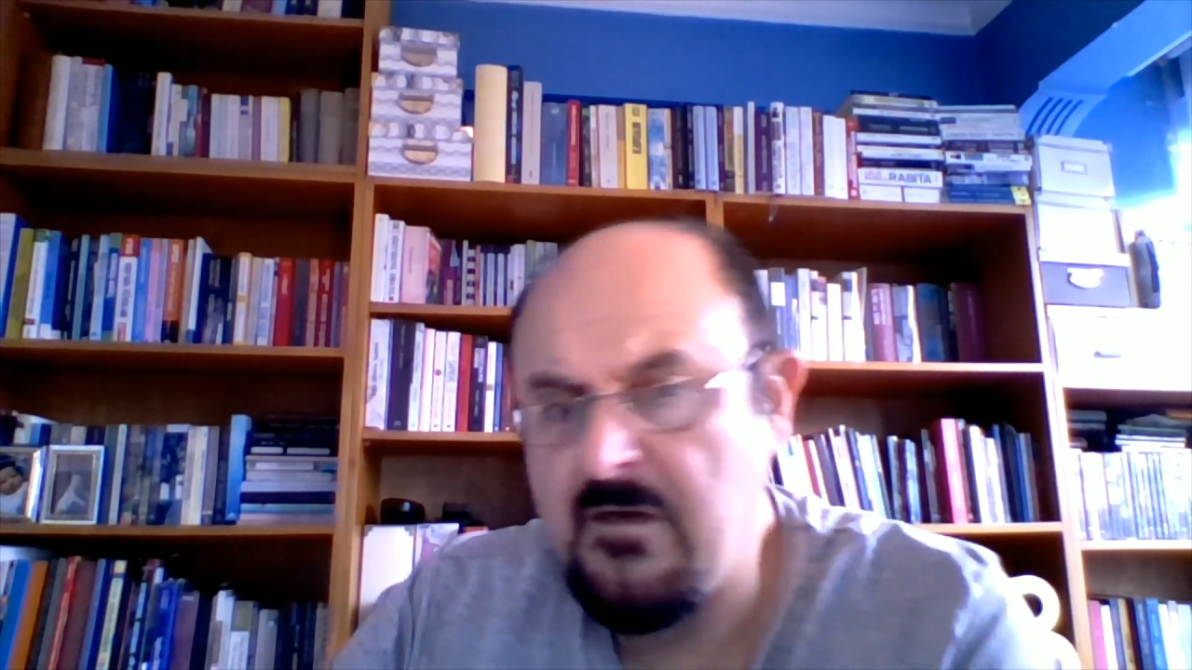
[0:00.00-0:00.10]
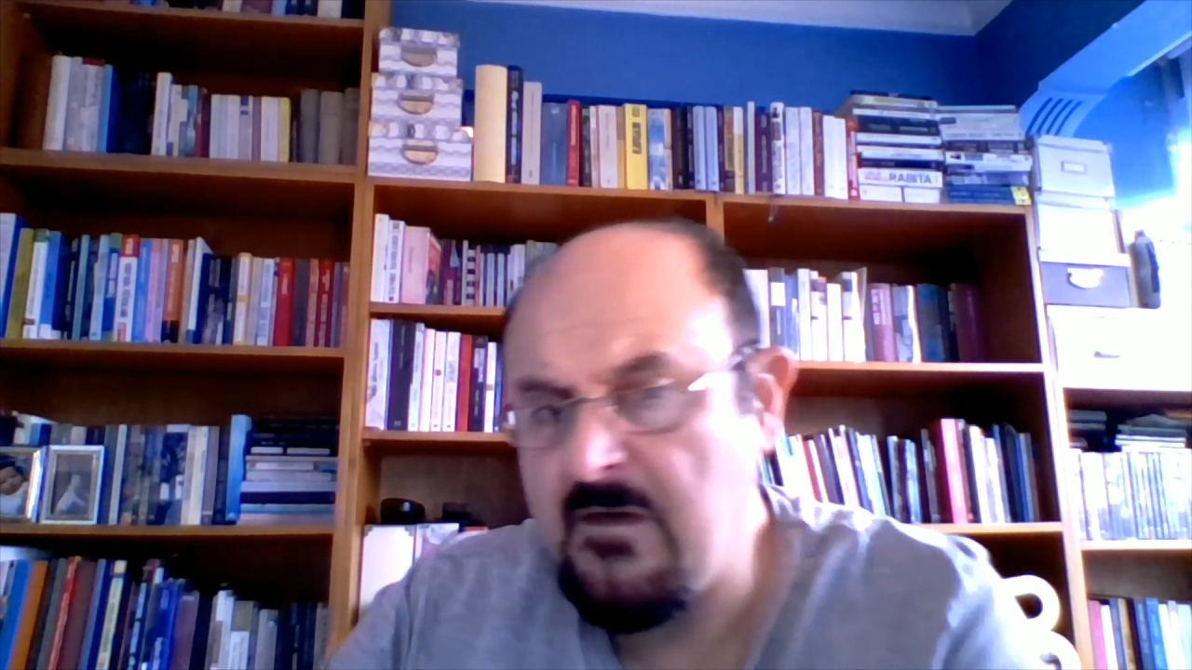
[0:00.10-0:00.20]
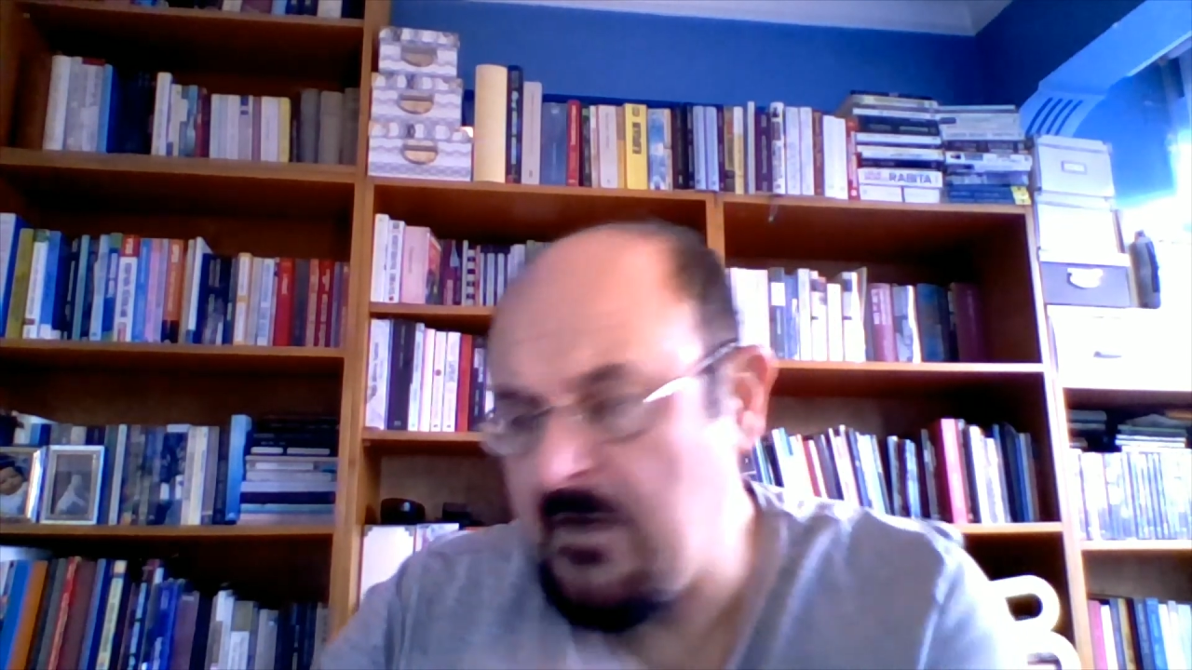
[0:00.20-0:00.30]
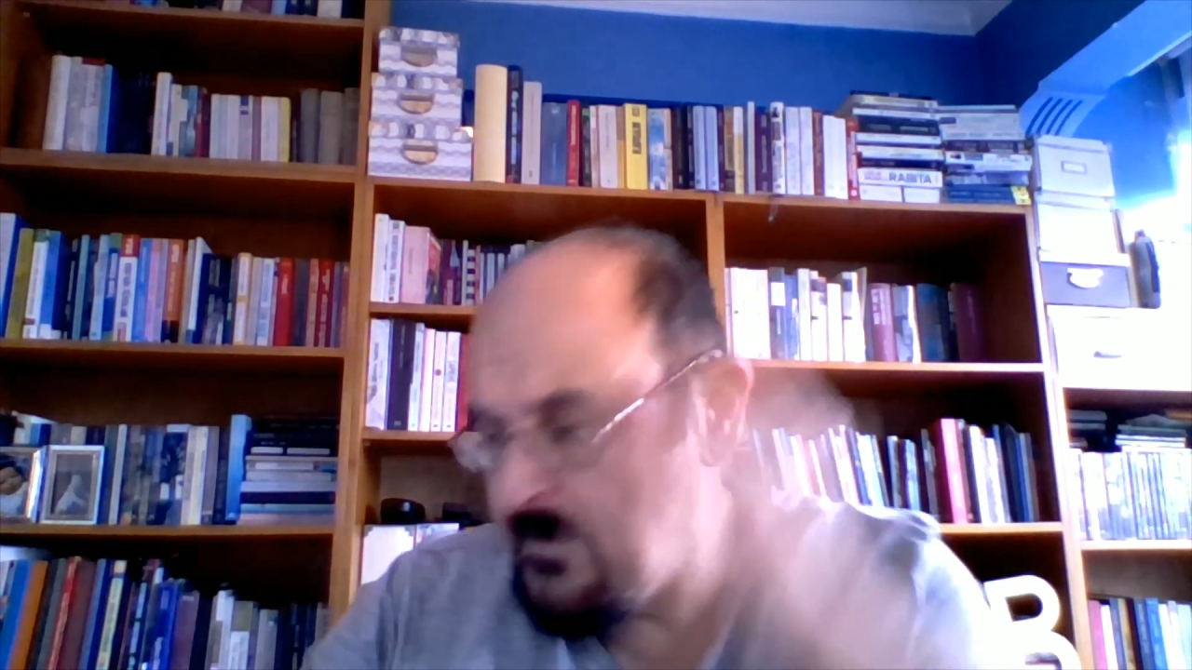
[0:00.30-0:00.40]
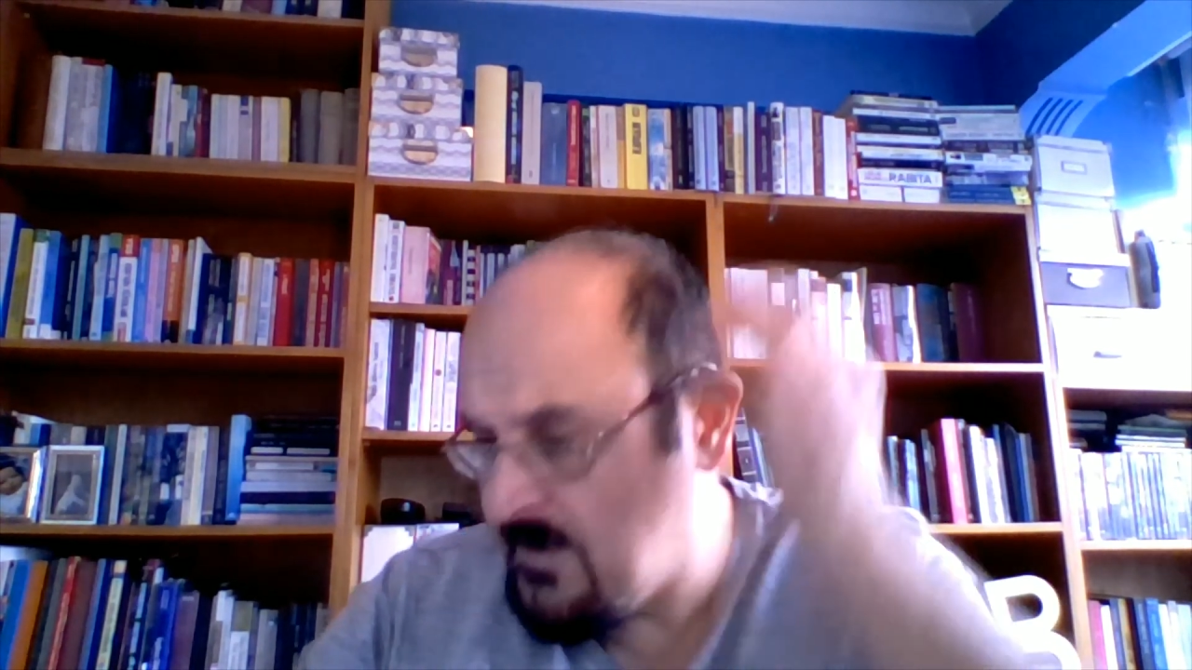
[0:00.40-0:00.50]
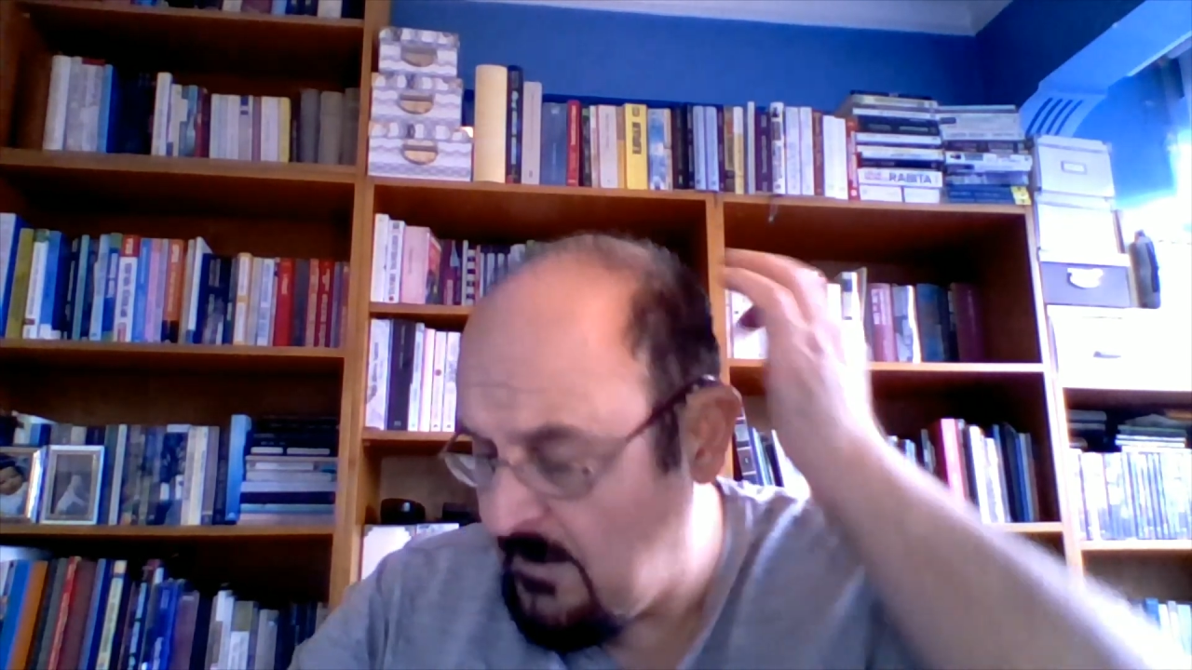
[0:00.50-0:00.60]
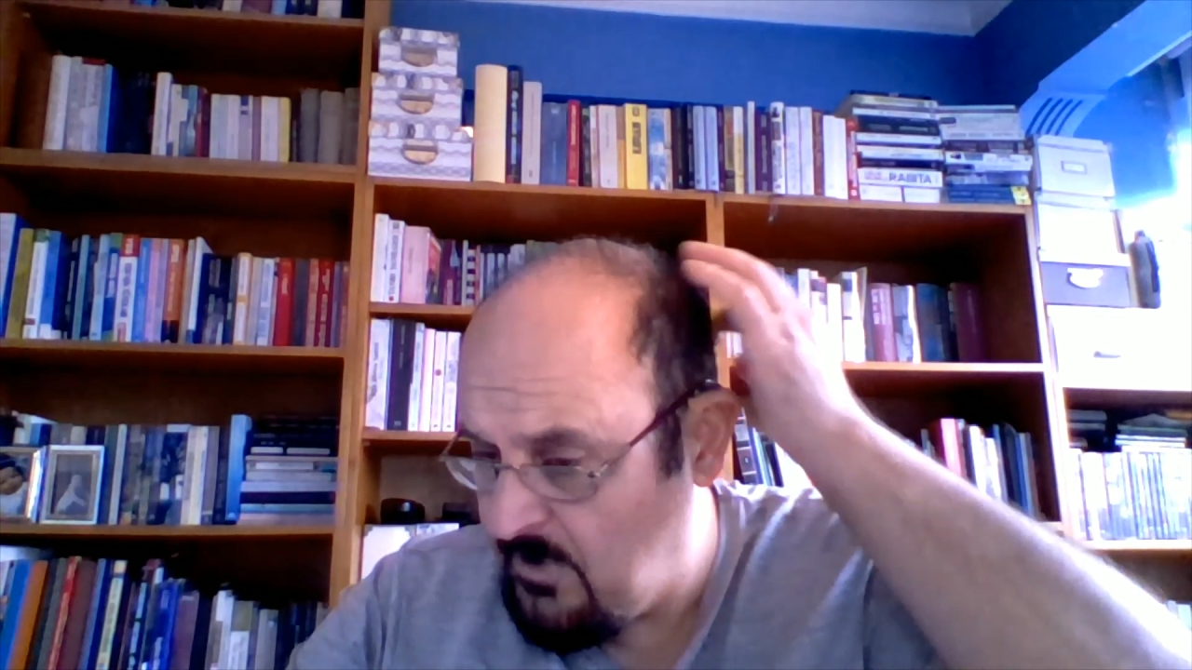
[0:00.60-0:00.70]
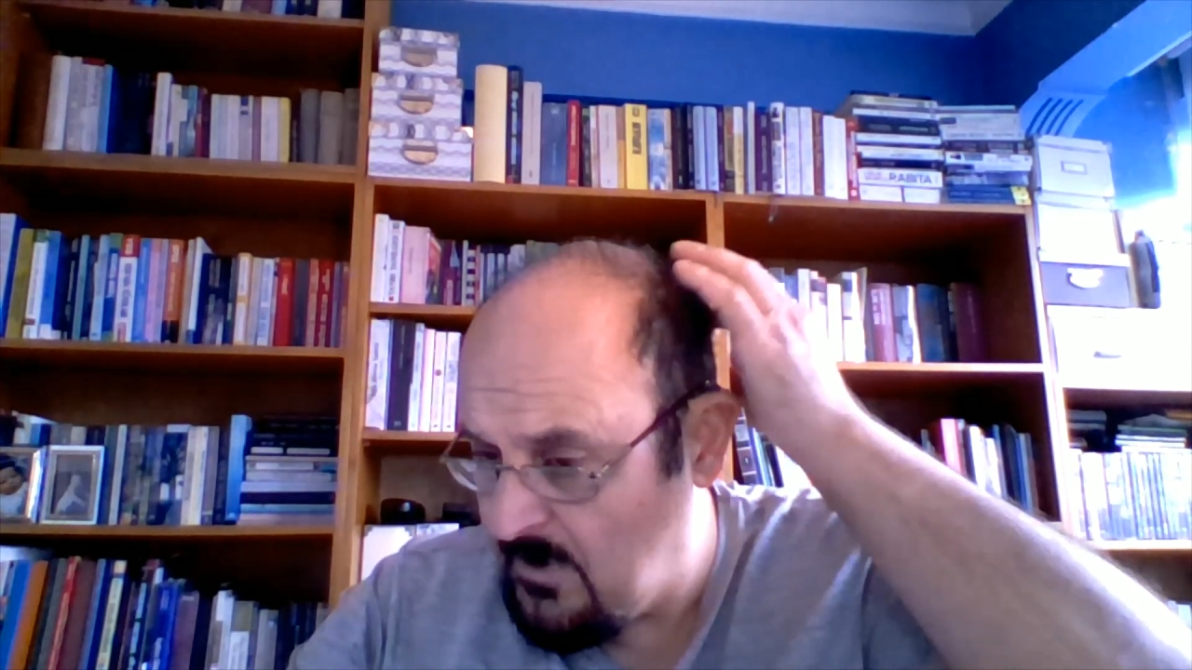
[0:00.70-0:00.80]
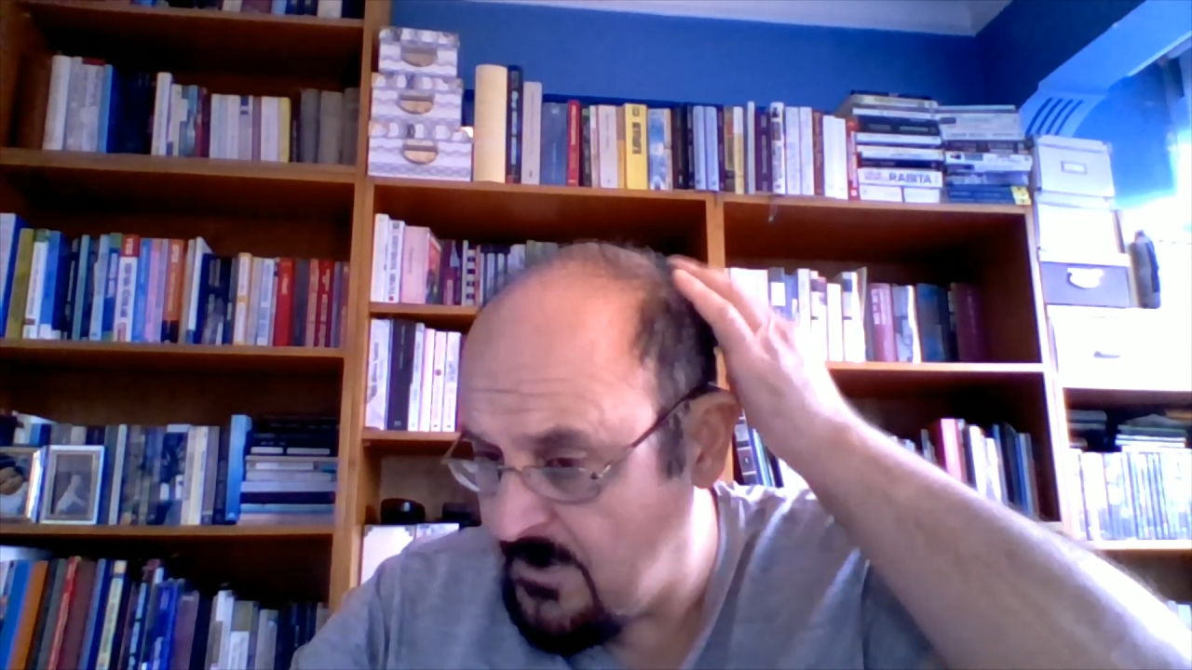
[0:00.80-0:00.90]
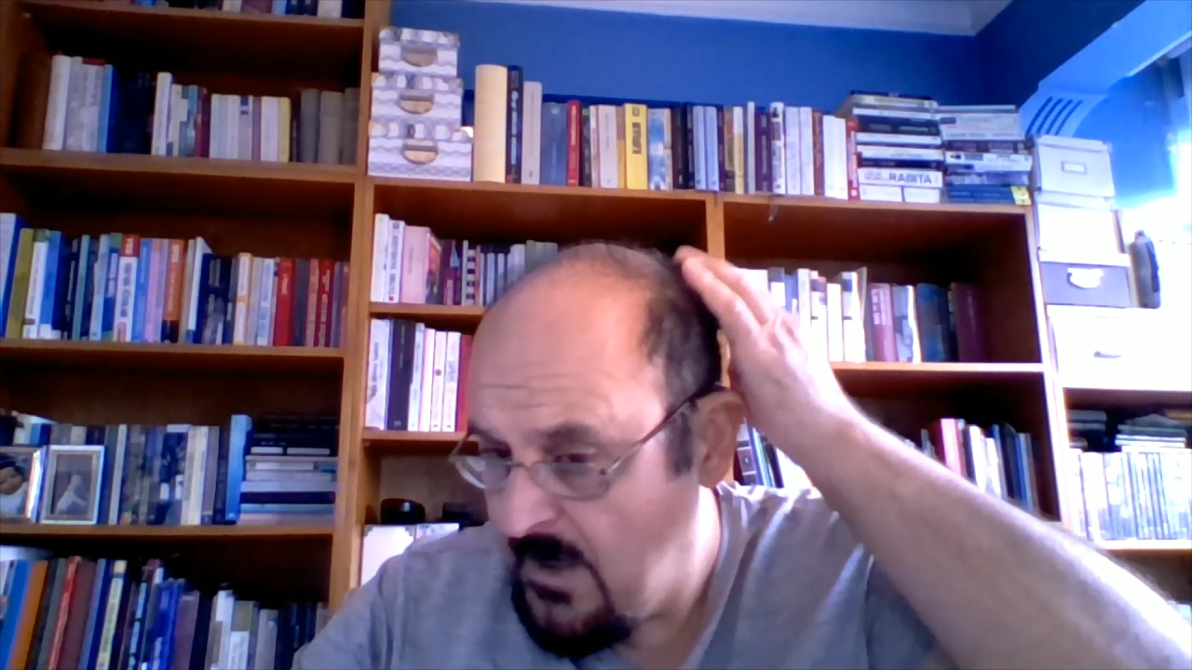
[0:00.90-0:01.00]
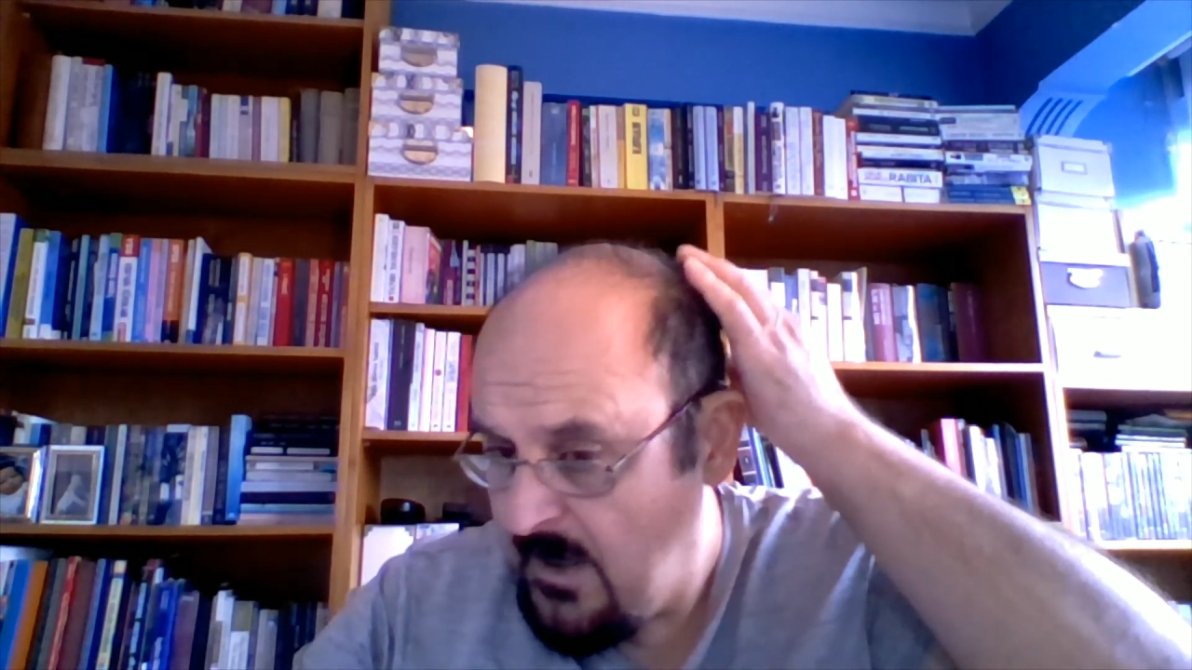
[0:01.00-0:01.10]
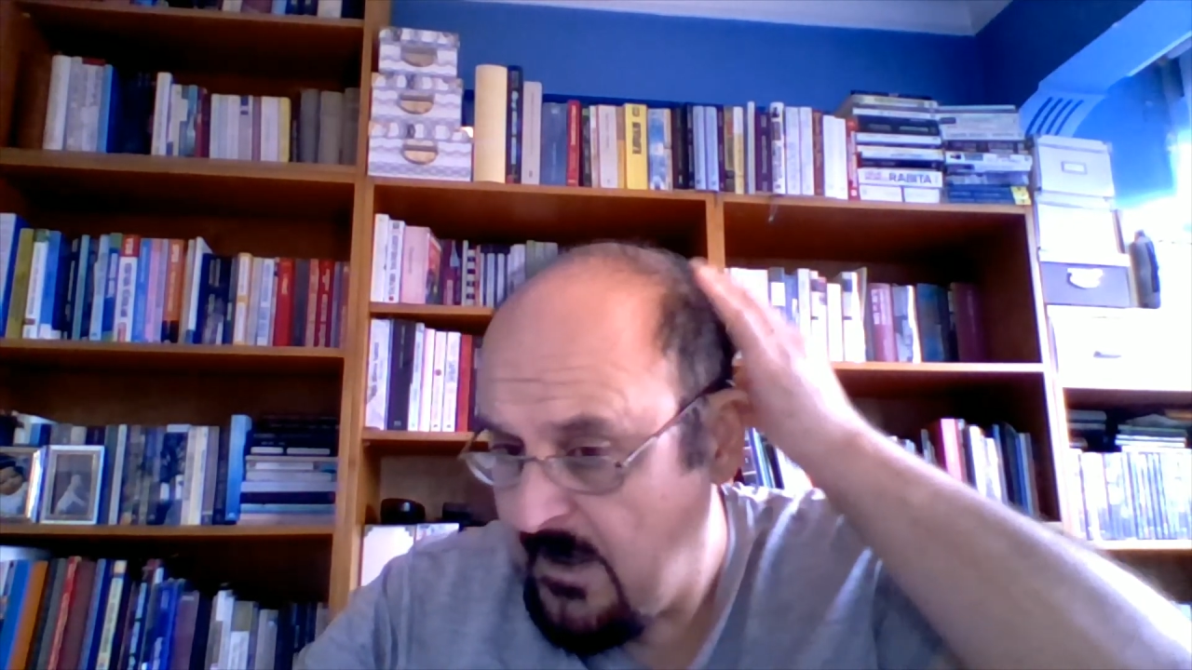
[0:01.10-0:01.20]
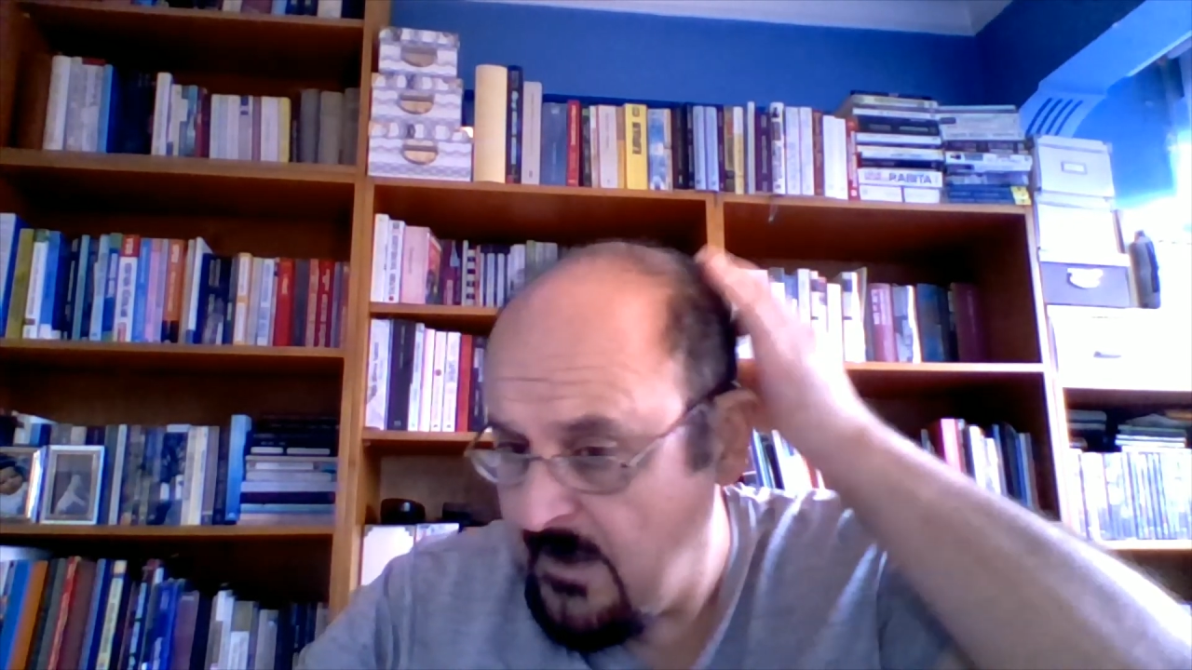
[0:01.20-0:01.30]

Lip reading: examples, and